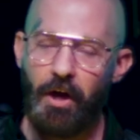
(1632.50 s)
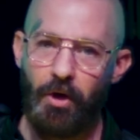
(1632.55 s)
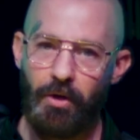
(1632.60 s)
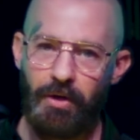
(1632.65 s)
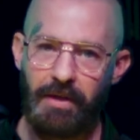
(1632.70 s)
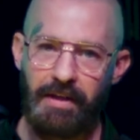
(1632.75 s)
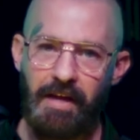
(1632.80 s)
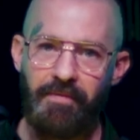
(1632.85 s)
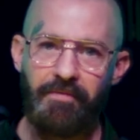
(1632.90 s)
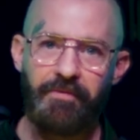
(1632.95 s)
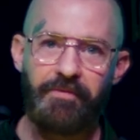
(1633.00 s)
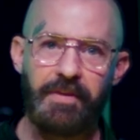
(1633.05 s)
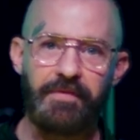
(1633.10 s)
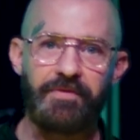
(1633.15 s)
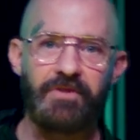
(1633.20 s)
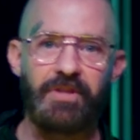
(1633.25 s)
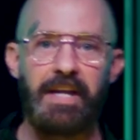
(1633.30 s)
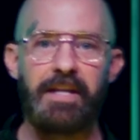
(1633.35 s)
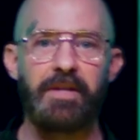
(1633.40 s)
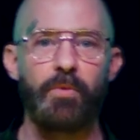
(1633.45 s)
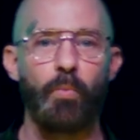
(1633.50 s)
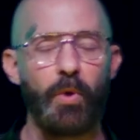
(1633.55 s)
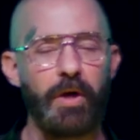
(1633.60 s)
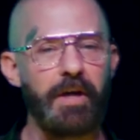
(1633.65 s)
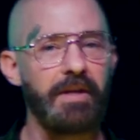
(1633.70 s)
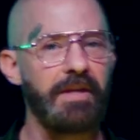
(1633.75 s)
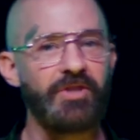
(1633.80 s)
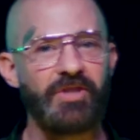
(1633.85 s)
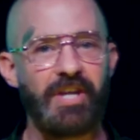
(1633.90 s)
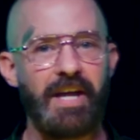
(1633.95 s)
or 11:15 and we're
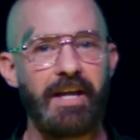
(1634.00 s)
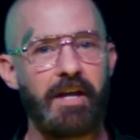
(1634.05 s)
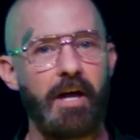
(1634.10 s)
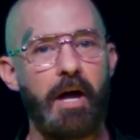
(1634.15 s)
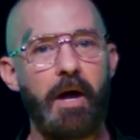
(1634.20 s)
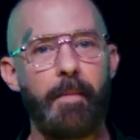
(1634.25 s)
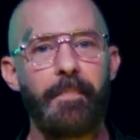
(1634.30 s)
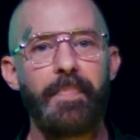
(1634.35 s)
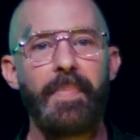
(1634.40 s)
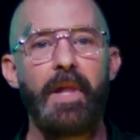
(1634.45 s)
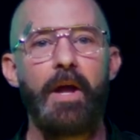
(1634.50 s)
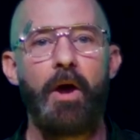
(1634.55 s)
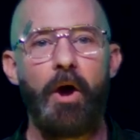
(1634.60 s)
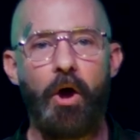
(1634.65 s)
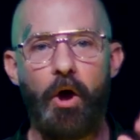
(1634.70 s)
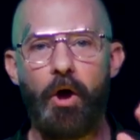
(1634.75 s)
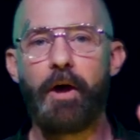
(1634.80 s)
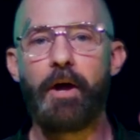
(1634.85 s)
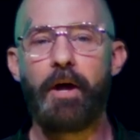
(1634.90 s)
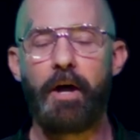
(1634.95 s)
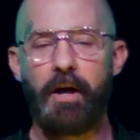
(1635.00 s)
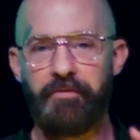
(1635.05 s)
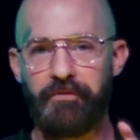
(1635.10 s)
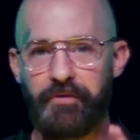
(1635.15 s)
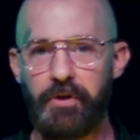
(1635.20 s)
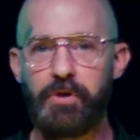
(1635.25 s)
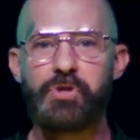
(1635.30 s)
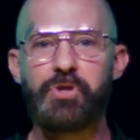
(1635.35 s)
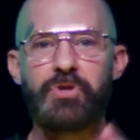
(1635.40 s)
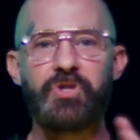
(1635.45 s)
going to take up our uh,
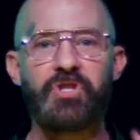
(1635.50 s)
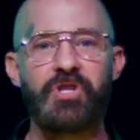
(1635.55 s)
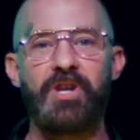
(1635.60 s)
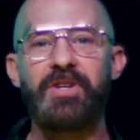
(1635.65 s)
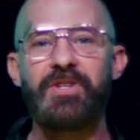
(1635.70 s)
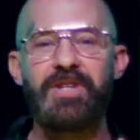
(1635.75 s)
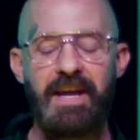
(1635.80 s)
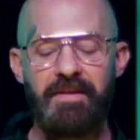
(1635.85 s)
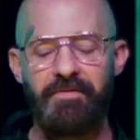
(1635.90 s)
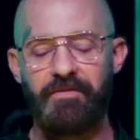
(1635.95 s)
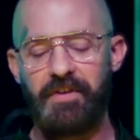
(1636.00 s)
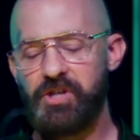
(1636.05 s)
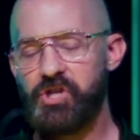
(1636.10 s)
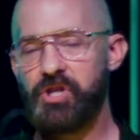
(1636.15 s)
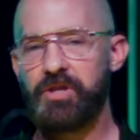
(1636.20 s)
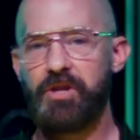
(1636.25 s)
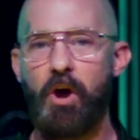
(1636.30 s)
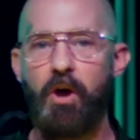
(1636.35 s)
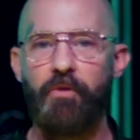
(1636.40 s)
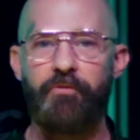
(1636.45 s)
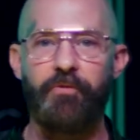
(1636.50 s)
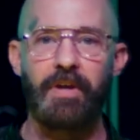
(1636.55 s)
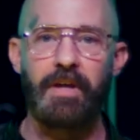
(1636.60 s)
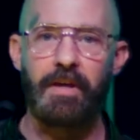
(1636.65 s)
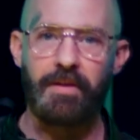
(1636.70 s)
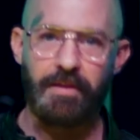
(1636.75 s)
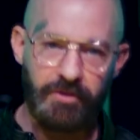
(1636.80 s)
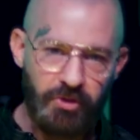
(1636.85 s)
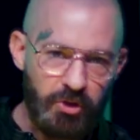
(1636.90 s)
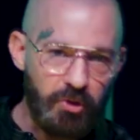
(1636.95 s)
future Sunday vision offering
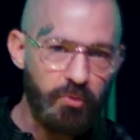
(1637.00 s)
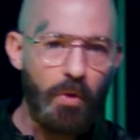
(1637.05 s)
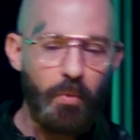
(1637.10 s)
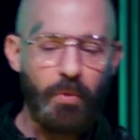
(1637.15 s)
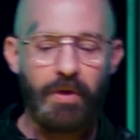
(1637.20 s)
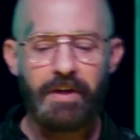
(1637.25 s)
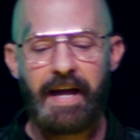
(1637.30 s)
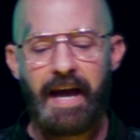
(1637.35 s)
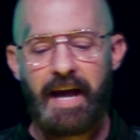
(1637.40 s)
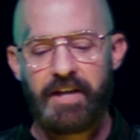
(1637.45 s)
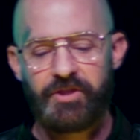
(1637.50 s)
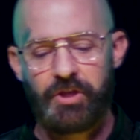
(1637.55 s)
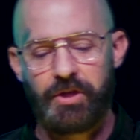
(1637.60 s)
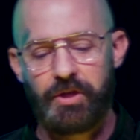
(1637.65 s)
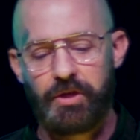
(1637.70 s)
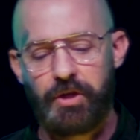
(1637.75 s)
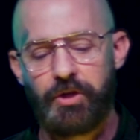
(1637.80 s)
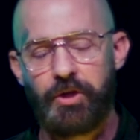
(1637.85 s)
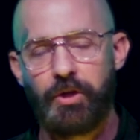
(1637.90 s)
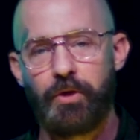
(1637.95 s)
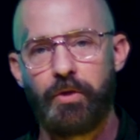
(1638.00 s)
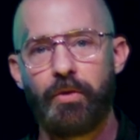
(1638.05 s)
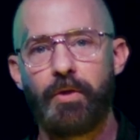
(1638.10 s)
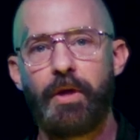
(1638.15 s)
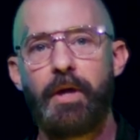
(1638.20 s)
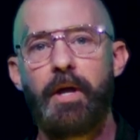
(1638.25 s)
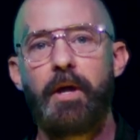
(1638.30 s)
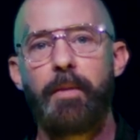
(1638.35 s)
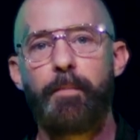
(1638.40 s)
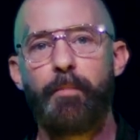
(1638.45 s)
and this is what we're going to ask you to do.
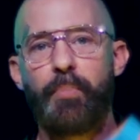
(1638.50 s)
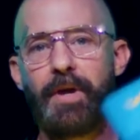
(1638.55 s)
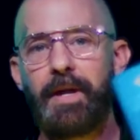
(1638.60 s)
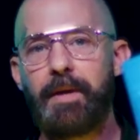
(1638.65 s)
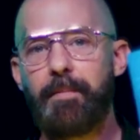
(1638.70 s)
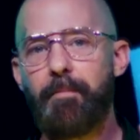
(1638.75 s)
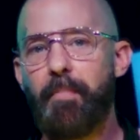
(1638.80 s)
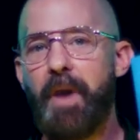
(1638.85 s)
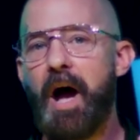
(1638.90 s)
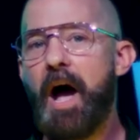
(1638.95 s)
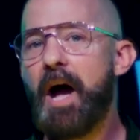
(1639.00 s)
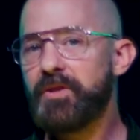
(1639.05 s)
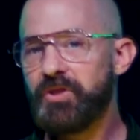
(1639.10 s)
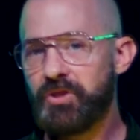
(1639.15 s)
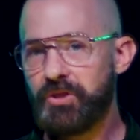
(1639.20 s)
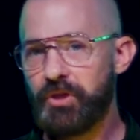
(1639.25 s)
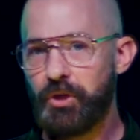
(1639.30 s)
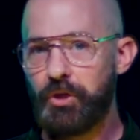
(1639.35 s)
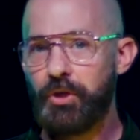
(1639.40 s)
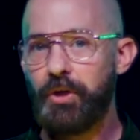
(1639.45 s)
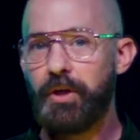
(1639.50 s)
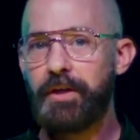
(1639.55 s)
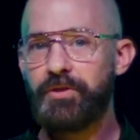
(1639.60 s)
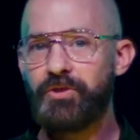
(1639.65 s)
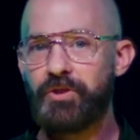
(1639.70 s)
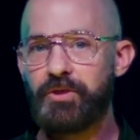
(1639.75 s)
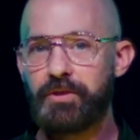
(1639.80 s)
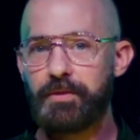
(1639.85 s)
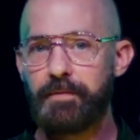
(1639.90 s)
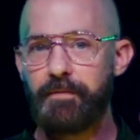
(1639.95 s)
Bring box
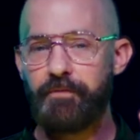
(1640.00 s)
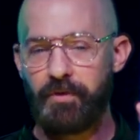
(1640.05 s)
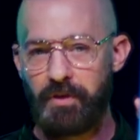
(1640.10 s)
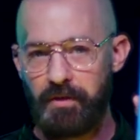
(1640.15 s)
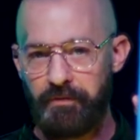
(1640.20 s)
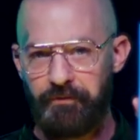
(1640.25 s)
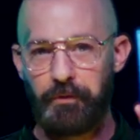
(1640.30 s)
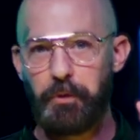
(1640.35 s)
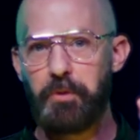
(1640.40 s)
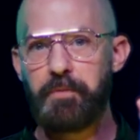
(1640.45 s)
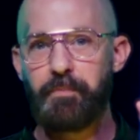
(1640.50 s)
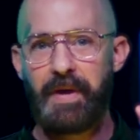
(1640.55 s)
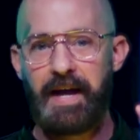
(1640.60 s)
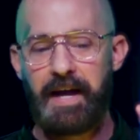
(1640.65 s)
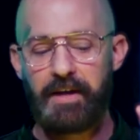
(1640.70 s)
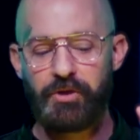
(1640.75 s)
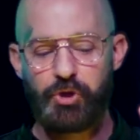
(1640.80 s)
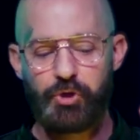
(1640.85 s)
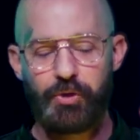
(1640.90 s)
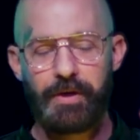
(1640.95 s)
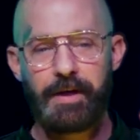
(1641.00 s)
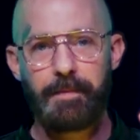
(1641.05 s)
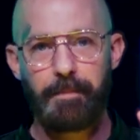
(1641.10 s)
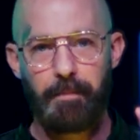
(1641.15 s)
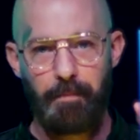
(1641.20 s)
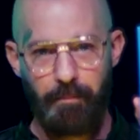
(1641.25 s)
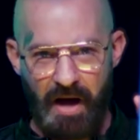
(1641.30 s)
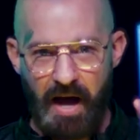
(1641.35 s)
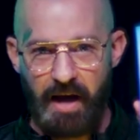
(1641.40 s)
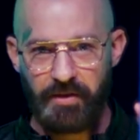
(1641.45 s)
goods for the food pantry,
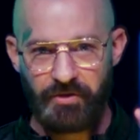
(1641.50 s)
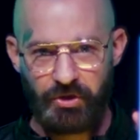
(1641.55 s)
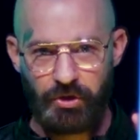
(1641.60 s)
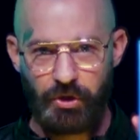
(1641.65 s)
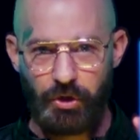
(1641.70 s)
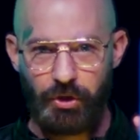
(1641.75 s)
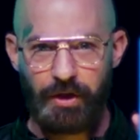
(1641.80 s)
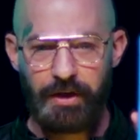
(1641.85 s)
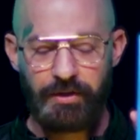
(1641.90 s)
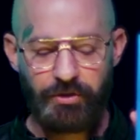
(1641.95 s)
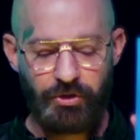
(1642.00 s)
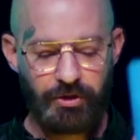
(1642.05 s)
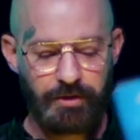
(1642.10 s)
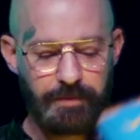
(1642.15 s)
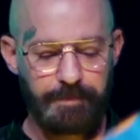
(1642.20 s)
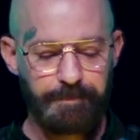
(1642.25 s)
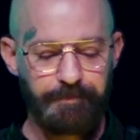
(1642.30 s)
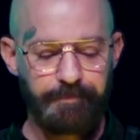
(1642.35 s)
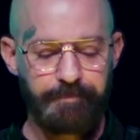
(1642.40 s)
box goods,